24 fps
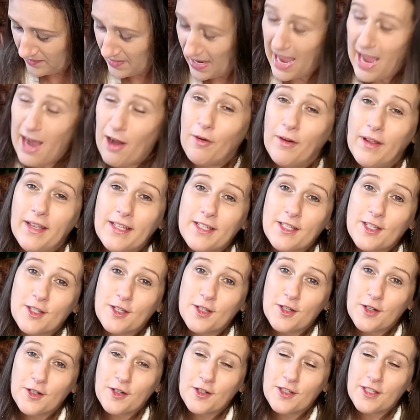I'll
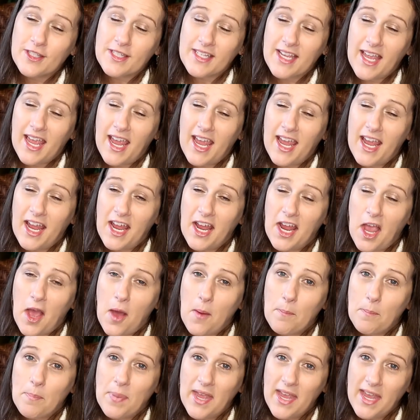insert a
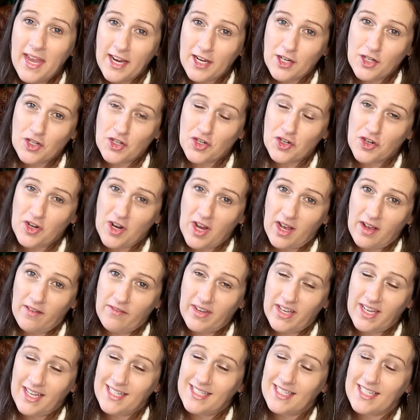picture of
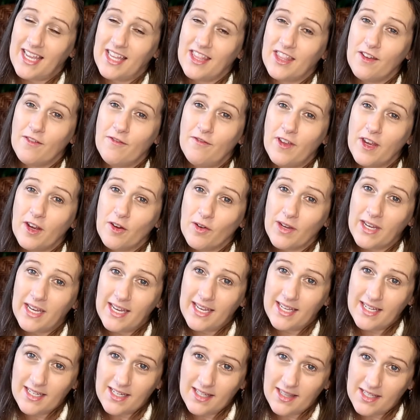it at the very
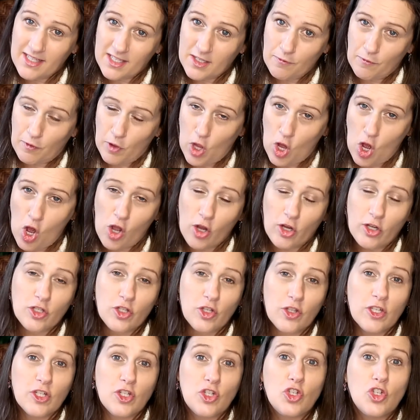end of this vlog
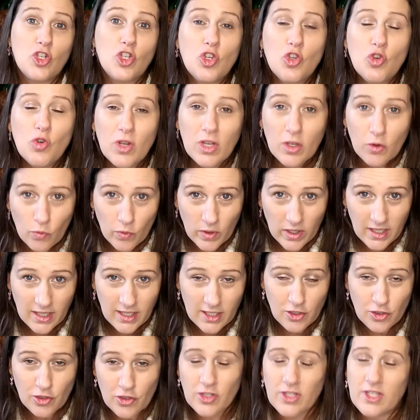so that you can read
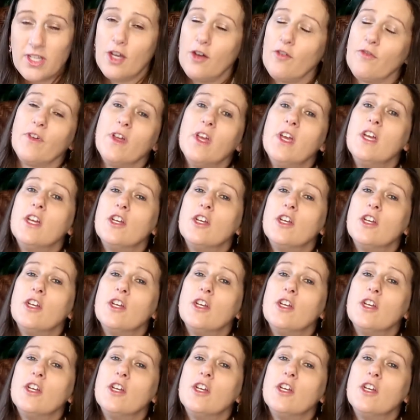it yourself,